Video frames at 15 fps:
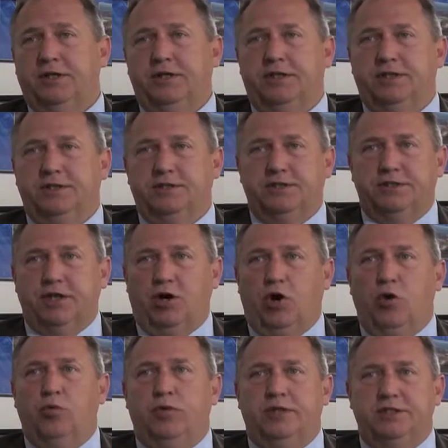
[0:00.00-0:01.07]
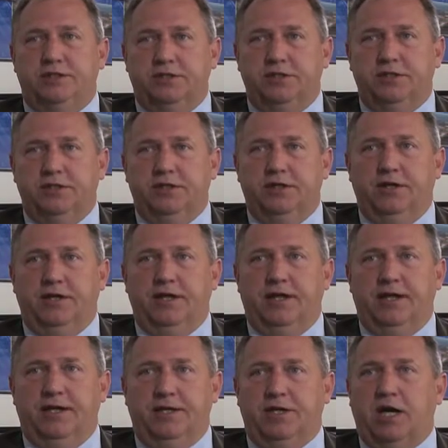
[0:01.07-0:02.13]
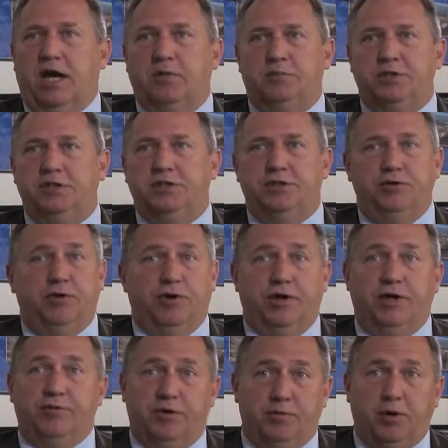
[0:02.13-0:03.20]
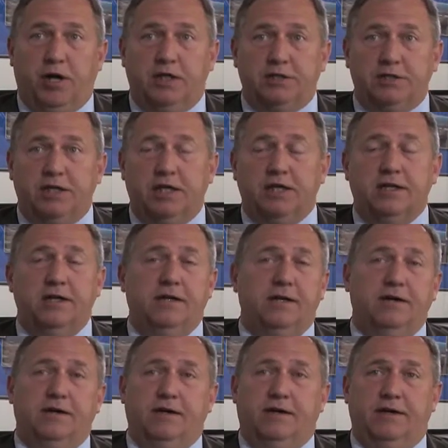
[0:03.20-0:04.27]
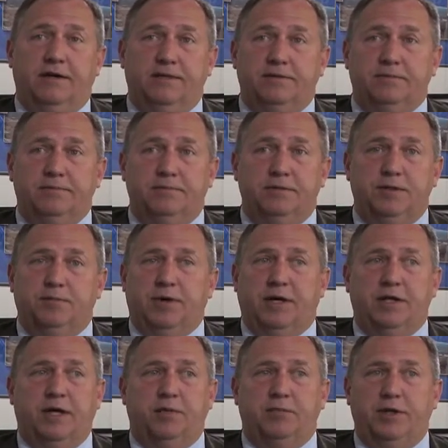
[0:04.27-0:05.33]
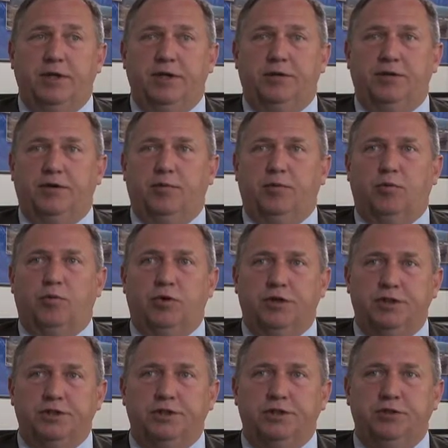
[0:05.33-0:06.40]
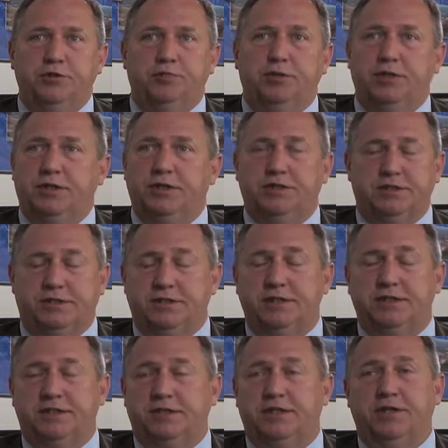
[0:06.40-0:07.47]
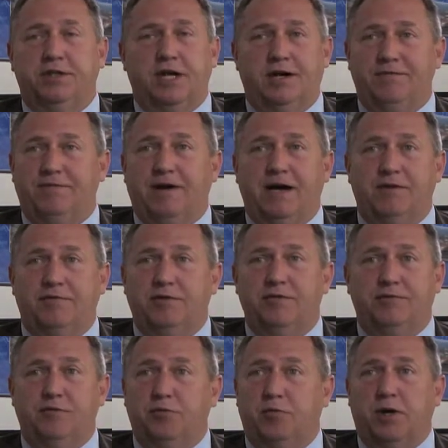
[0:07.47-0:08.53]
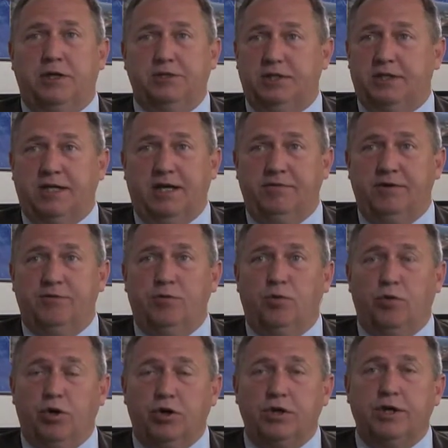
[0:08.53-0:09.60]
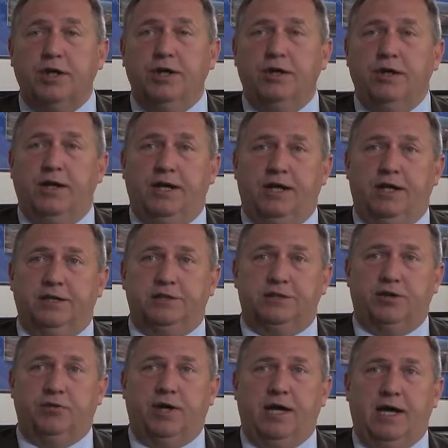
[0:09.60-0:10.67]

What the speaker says: is always a top issue on every project. It might not be the #1 issue, but it's in the top 5 of every project I've ever worked. And so